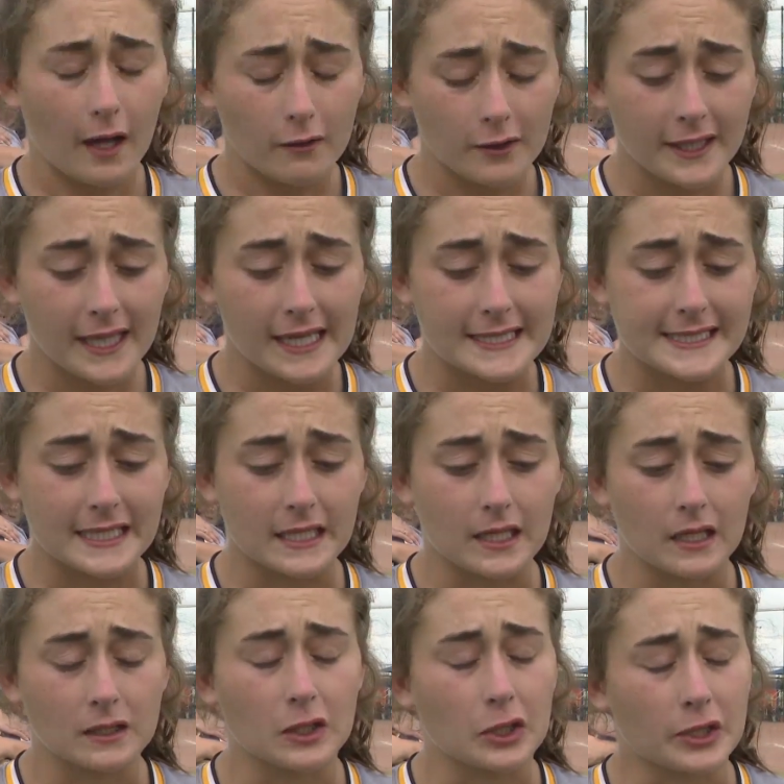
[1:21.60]
I will look at it as like
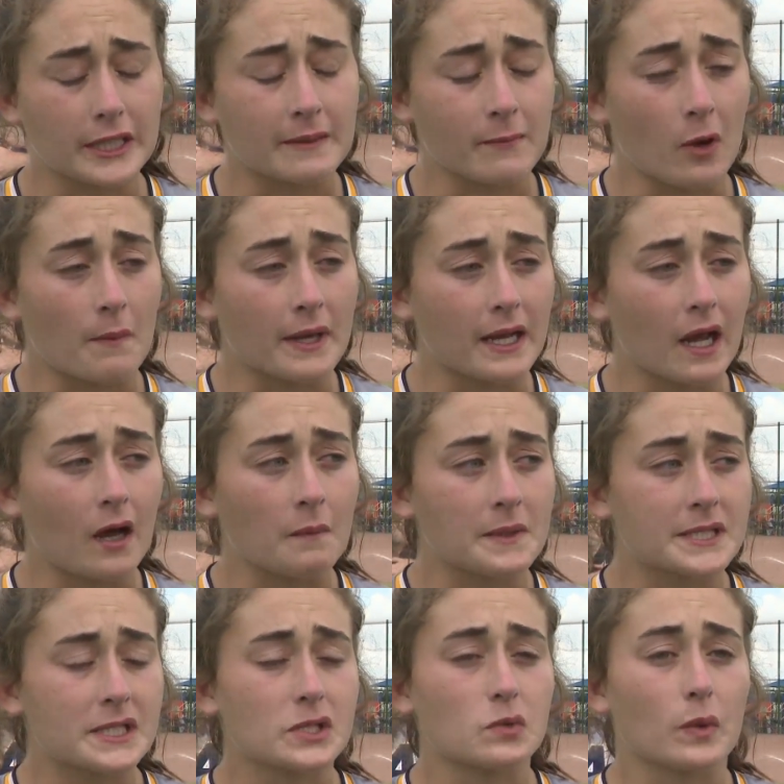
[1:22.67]
a, learning moment. Um,
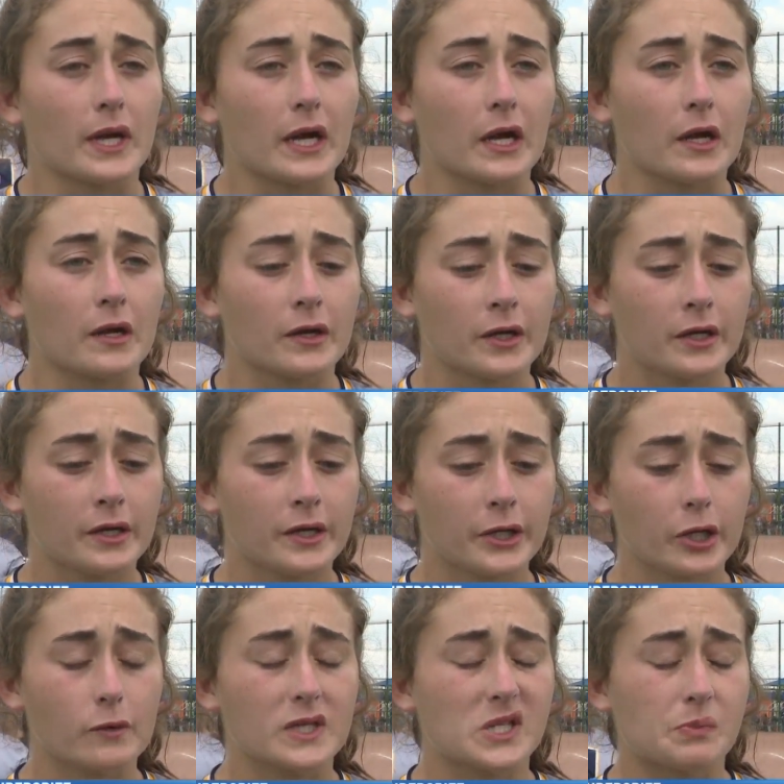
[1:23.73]
this is where
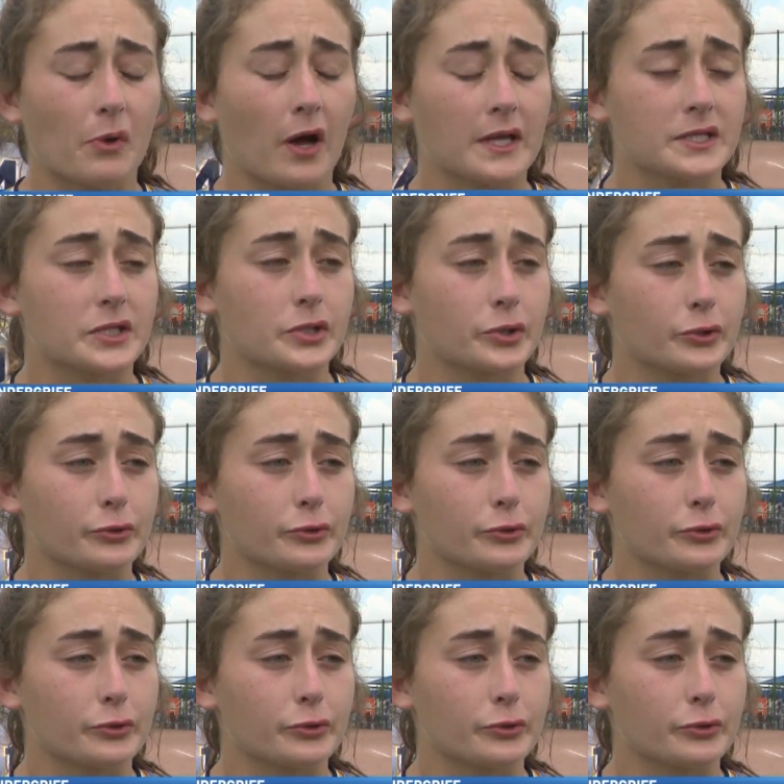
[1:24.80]
your response is